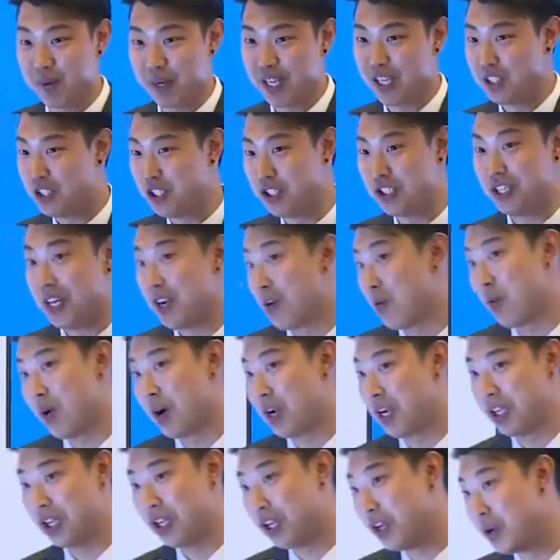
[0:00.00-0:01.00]
because she didn't
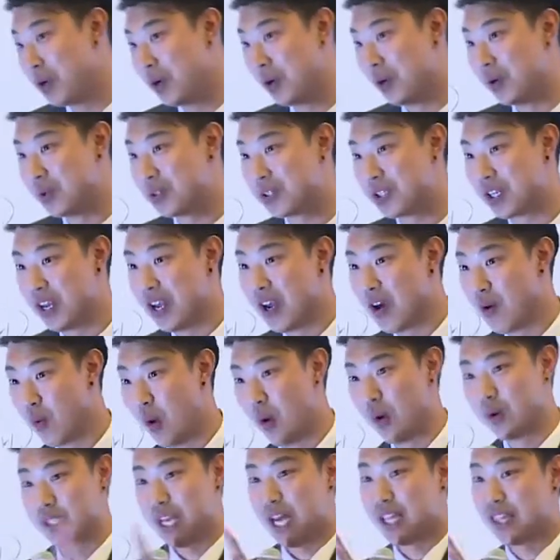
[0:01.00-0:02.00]
want to use
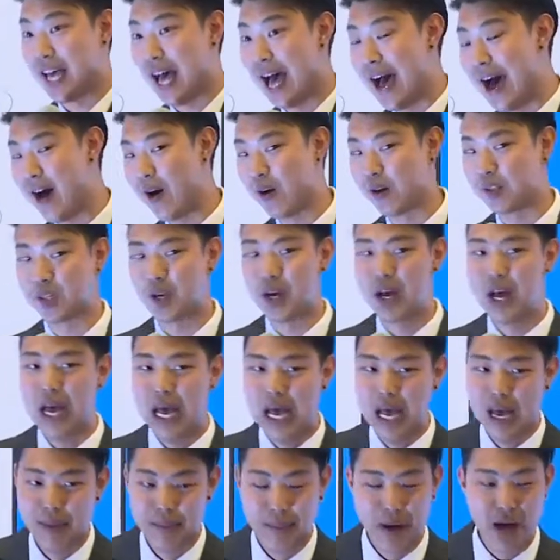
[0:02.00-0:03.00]
what was at the house.
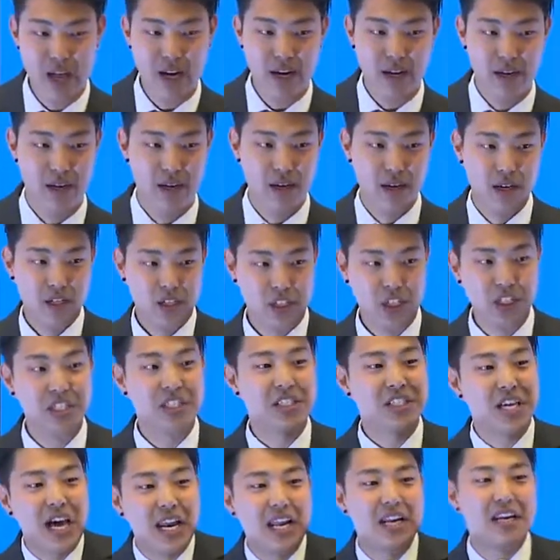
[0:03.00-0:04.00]
But she
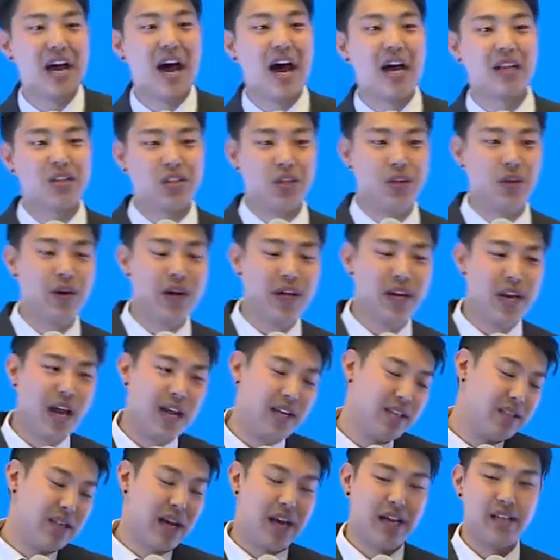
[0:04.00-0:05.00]
decided not to, and
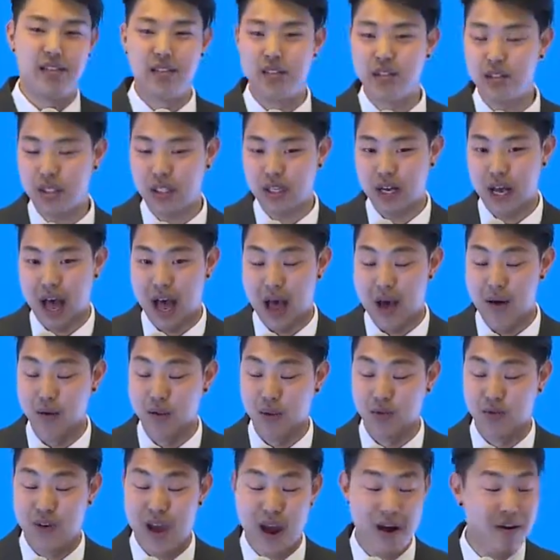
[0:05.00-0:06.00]
I, I, I
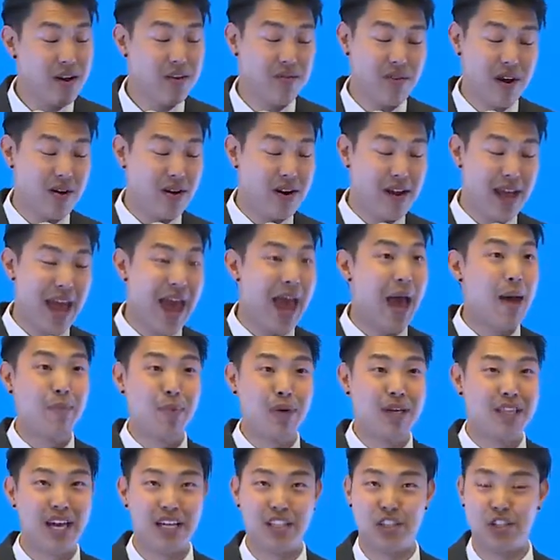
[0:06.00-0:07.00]
was very, very
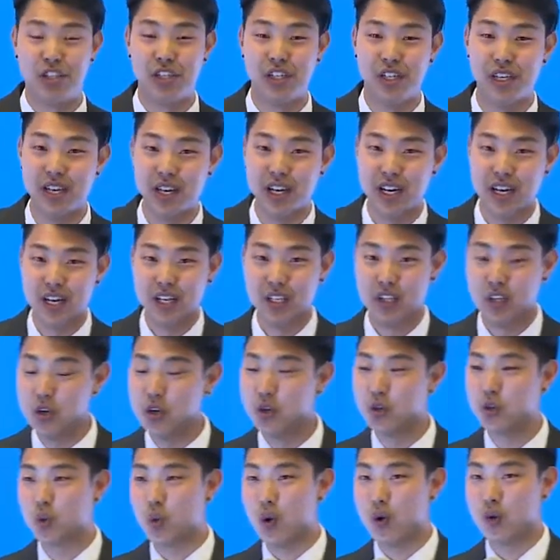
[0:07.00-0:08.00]
happy that she
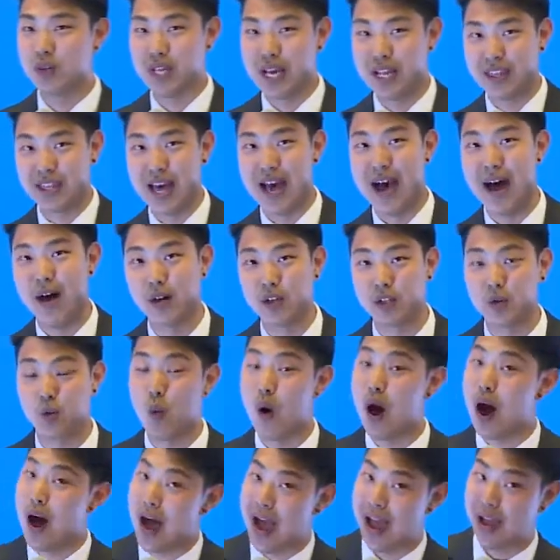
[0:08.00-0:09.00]
used what was at the house.
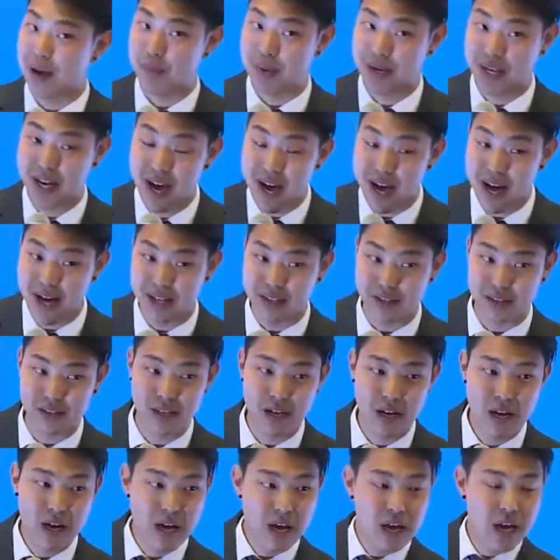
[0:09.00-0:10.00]
Why? Because,
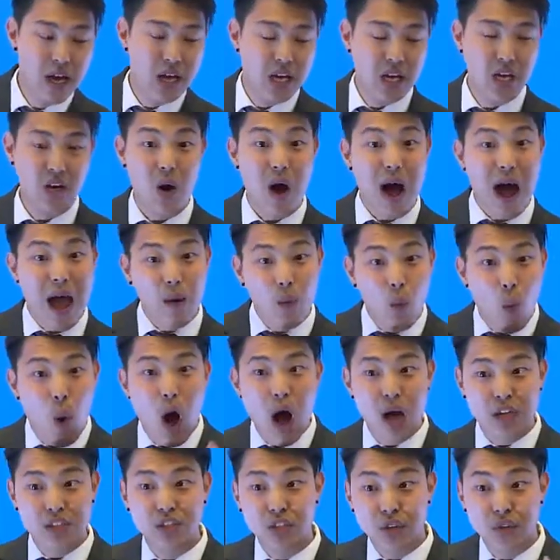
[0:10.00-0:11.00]
you know, I
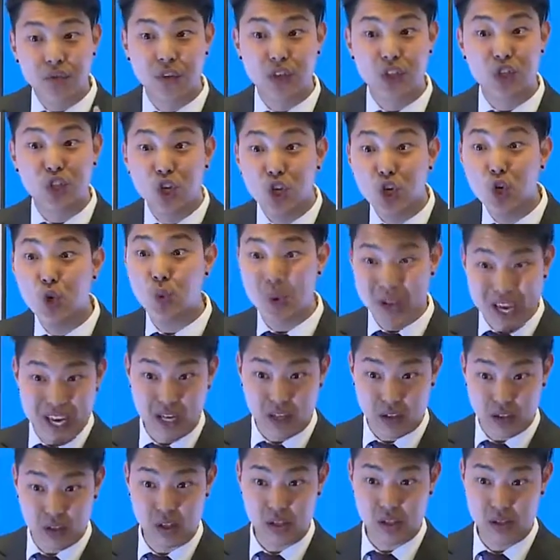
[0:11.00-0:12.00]
watched her for two
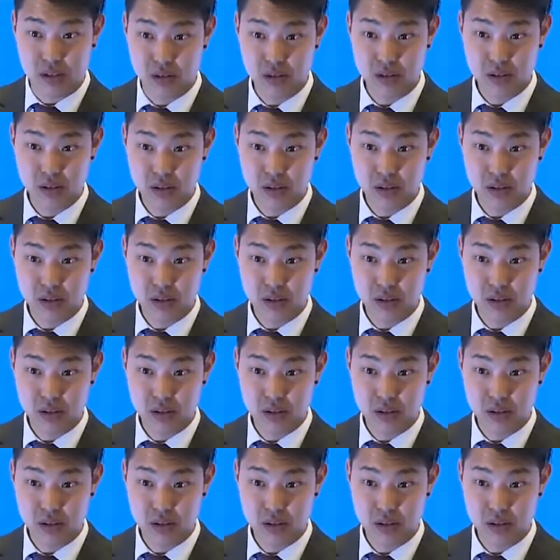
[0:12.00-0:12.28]
weeks